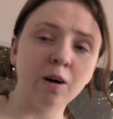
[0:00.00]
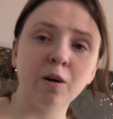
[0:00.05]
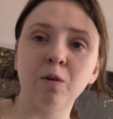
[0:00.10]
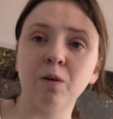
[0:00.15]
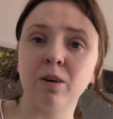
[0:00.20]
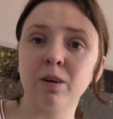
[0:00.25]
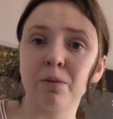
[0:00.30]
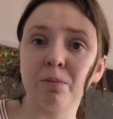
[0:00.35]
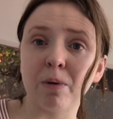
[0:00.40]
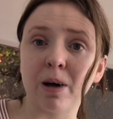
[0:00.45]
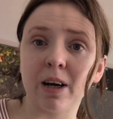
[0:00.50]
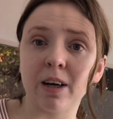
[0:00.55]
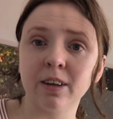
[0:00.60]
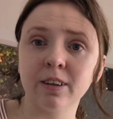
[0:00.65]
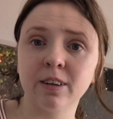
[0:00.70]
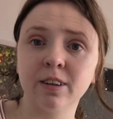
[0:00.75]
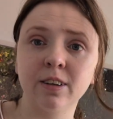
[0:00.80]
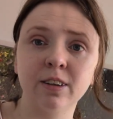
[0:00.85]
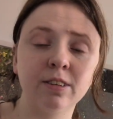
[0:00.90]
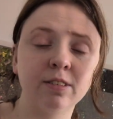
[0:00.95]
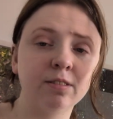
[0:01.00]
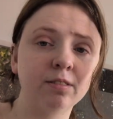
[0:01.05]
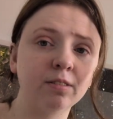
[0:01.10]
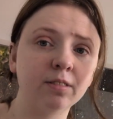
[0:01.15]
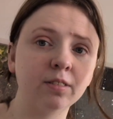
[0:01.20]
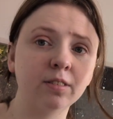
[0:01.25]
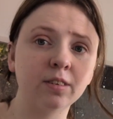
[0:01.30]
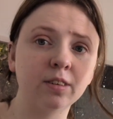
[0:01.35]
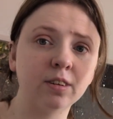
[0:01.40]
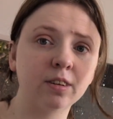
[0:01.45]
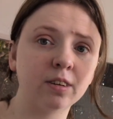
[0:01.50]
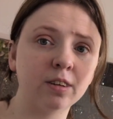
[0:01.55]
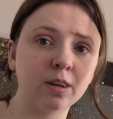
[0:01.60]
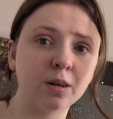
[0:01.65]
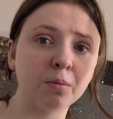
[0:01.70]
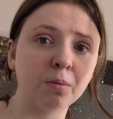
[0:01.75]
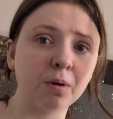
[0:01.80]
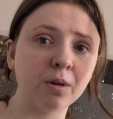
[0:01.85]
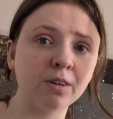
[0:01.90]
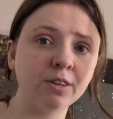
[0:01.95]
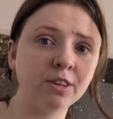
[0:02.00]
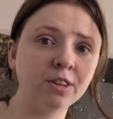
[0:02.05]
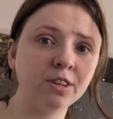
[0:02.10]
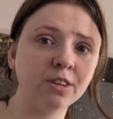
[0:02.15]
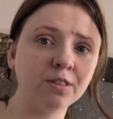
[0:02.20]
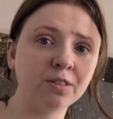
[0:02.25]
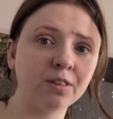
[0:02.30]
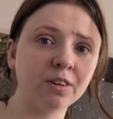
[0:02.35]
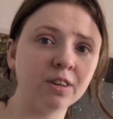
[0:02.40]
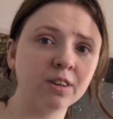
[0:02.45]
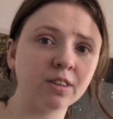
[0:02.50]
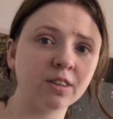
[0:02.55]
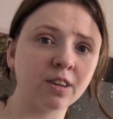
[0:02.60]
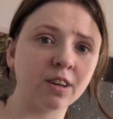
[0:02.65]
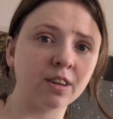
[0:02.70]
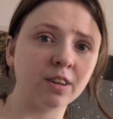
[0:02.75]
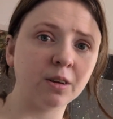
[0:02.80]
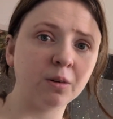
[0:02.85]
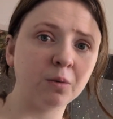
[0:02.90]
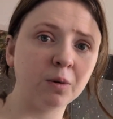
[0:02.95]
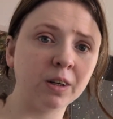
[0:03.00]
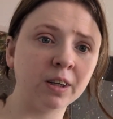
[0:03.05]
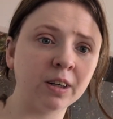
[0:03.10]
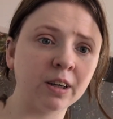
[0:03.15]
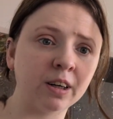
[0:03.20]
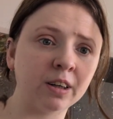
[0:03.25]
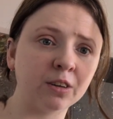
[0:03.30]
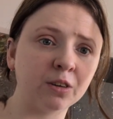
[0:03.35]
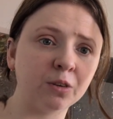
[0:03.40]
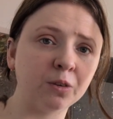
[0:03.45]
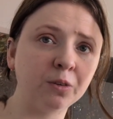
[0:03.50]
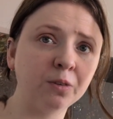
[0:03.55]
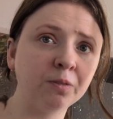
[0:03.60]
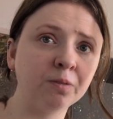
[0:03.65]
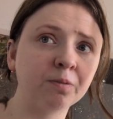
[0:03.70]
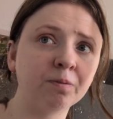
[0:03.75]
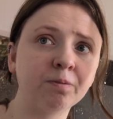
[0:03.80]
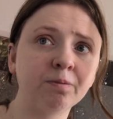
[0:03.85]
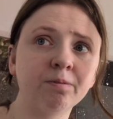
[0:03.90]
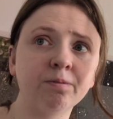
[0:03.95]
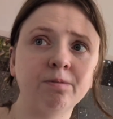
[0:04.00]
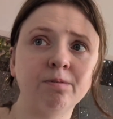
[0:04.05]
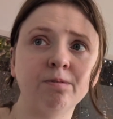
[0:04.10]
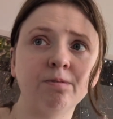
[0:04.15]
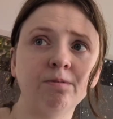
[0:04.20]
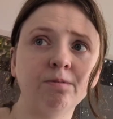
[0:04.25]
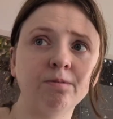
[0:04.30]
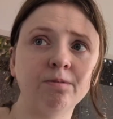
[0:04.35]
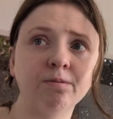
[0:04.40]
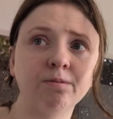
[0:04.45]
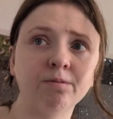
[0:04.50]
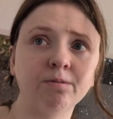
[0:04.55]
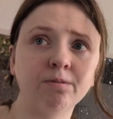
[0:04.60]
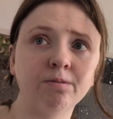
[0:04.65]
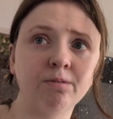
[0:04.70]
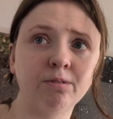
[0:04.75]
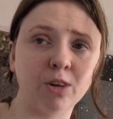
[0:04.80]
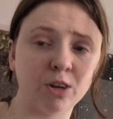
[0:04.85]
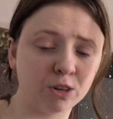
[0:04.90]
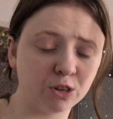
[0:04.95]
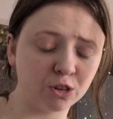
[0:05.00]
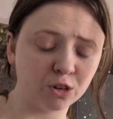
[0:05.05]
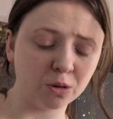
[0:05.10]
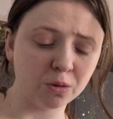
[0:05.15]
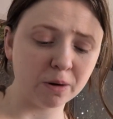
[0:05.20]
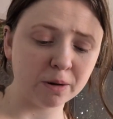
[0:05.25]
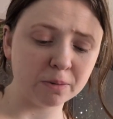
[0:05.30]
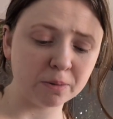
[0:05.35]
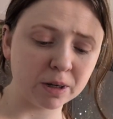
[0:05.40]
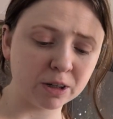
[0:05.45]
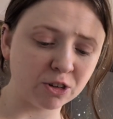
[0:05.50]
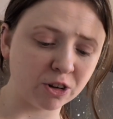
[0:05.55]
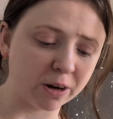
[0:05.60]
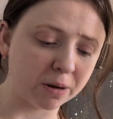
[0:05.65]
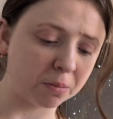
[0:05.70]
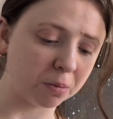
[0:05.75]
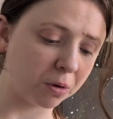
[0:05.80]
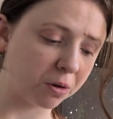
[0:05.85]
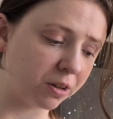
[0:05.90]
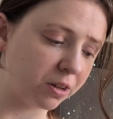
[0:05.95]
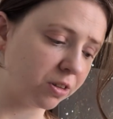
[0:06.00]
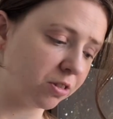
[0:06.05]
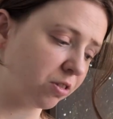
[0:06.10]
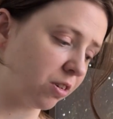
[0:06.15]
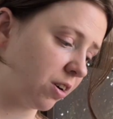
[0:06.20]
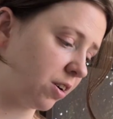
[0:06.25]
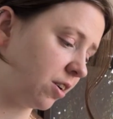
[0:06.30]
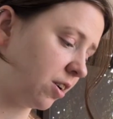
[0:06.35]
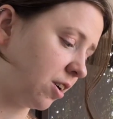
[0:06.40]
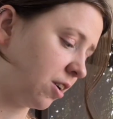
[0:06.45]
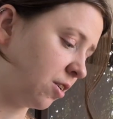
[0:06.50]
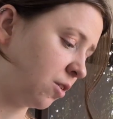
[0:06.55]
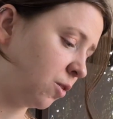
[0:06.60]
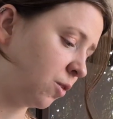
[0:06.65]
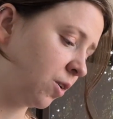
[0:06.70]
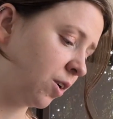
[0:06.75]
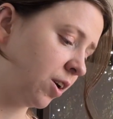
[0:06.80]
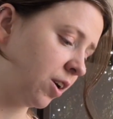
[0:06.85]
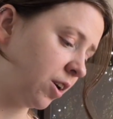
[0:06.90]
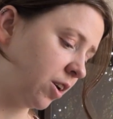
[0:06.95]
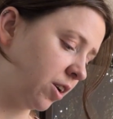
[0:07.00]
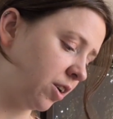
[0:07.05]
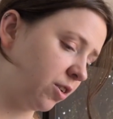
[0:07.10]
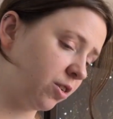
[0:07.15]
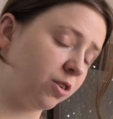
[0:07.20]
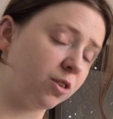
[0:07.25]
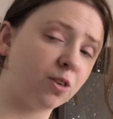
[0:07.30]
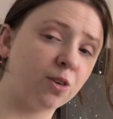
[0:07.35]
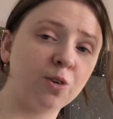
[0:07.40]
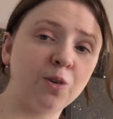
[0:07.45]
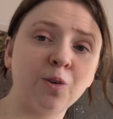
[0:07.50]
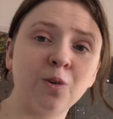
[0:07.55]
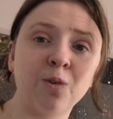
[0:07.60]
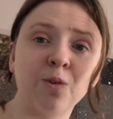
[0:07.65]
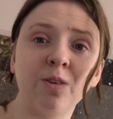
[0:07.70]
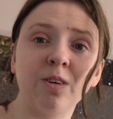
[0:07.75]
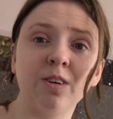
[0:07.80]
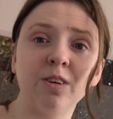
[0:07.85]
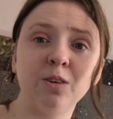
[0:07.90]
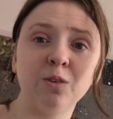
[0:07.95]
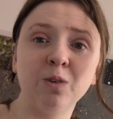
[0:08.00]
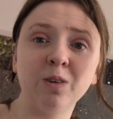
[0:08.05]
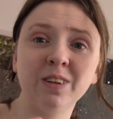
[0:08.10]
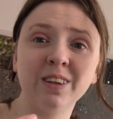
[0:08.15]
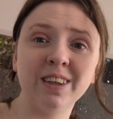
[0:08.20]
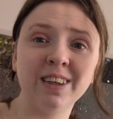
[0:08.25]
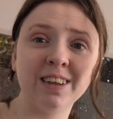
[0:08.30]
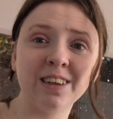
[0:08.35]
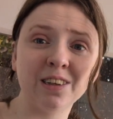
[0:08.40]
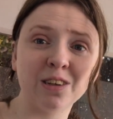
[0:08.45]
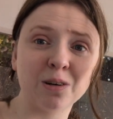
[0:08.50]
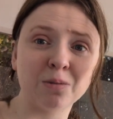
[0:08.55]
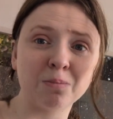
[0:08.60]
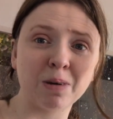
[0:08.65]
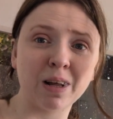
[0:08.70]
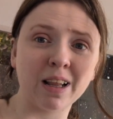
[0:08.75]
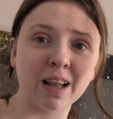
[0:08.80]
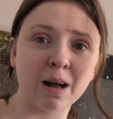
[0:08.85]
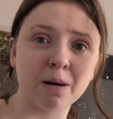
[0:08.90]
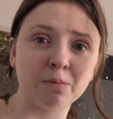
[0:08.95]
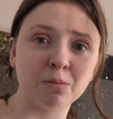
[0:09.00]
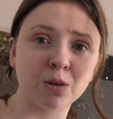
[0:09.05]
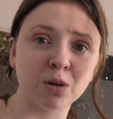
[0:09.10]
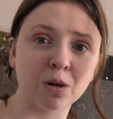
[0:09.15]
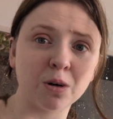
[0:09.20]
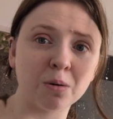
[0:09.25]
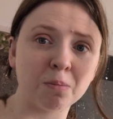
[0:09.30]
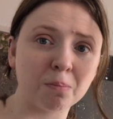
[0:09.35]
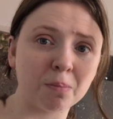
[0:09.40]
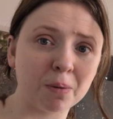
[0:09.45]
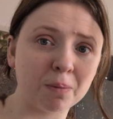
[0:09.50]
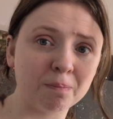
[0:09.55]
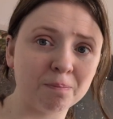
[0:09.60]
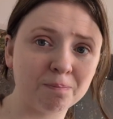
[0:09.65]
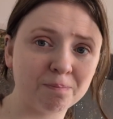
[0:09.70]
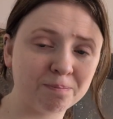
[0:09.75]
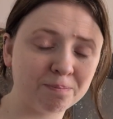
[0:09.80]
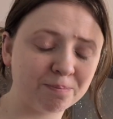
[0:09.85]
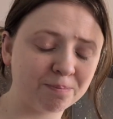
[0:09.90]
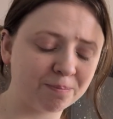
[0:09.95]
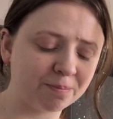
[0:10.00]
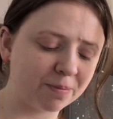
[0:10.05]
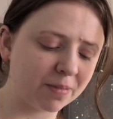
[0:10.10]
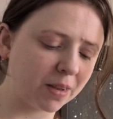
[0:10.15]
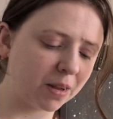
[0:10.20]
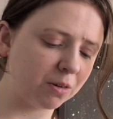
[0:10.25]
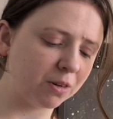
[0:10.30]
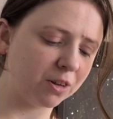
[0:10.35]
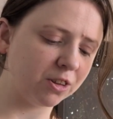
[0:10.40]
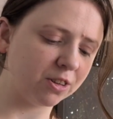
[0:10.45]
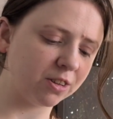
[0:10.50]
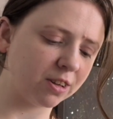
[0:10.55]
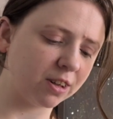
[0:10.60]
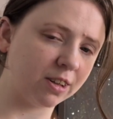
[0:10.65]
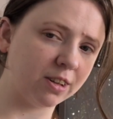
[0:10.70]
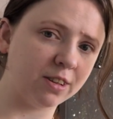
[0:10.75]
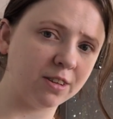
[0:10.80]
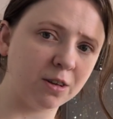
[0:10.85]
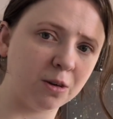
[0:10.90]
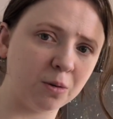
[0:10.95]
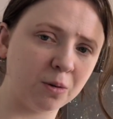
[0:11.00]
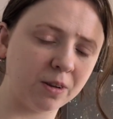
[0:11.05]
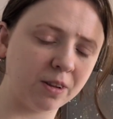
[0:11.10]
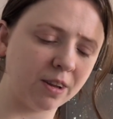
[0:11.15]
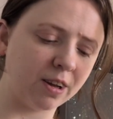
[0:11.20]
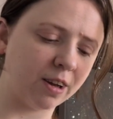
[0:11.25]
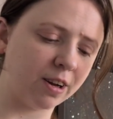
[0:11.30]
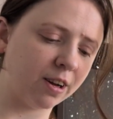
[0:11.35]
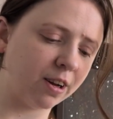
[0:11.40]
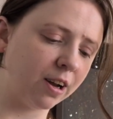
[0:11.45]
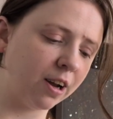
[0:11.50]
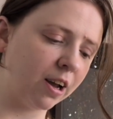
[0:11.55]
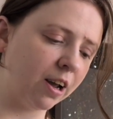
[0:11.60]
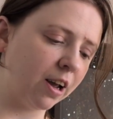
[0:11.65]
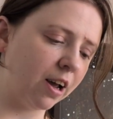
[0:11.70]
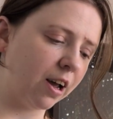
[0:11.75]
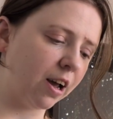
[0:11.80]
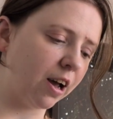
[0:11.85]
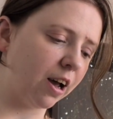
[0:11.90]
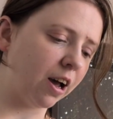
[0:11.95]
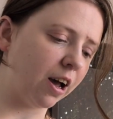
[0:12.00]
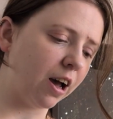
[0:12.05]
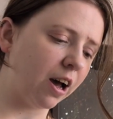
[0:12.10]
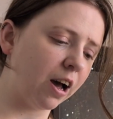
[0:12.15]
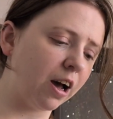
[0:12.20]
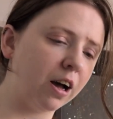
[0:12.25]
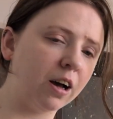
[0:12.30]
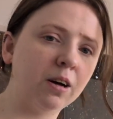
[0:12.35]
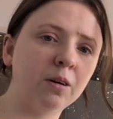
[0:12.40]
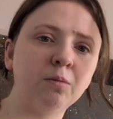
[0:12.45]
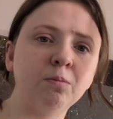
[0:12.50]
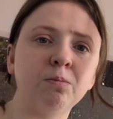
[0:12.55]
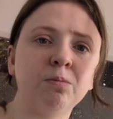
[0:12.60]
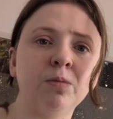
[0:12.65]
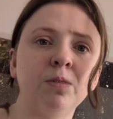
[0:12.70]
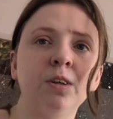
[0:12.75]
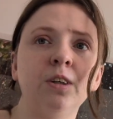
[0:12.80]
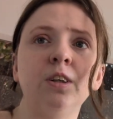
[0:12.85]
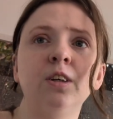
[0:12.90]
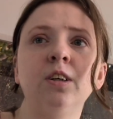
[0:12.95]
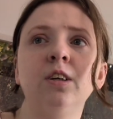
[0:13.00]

welcome back. Apologies for the slightly weird angle. Not sure where my tripod is right now, so if we're leaning on my laptop, we're just going to deal with it. I